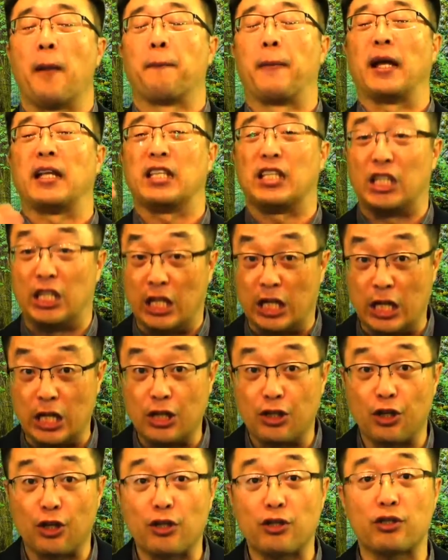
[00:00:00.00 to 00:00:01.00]
But
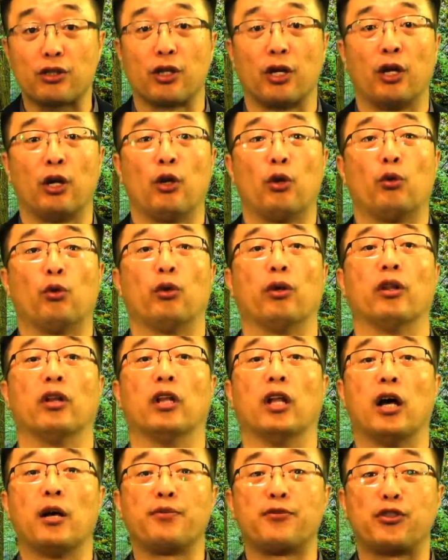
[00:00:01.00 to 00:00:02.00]
Jesus, who
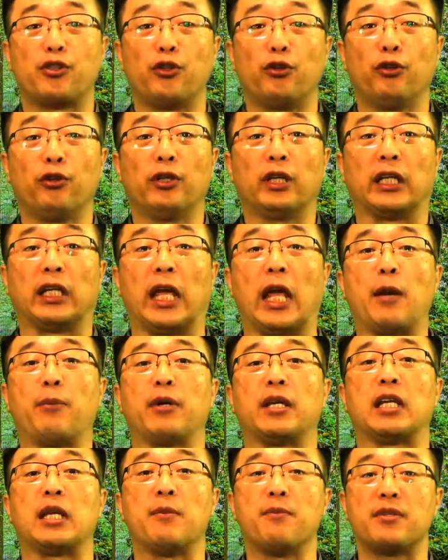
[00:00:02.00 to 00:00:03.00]
loves you,
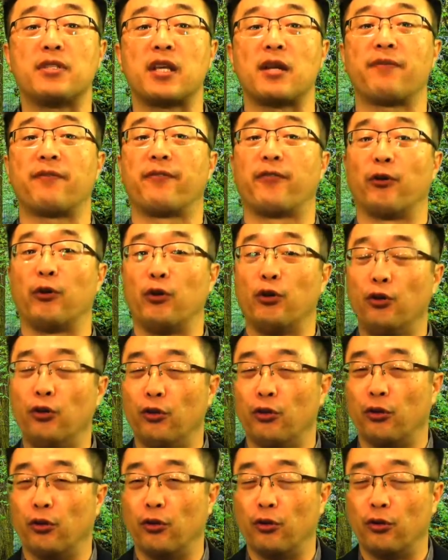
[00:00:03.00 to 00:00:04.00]
gave himself for
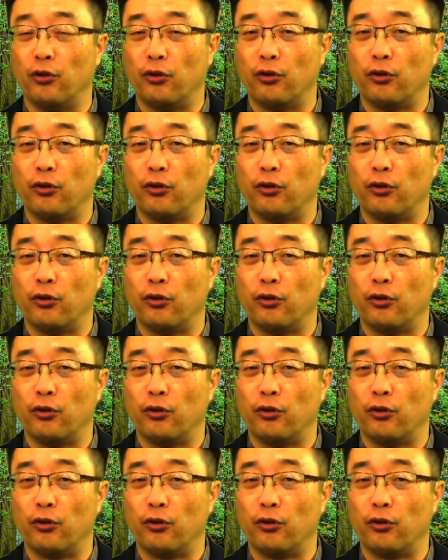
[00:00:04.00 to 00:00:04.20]
you.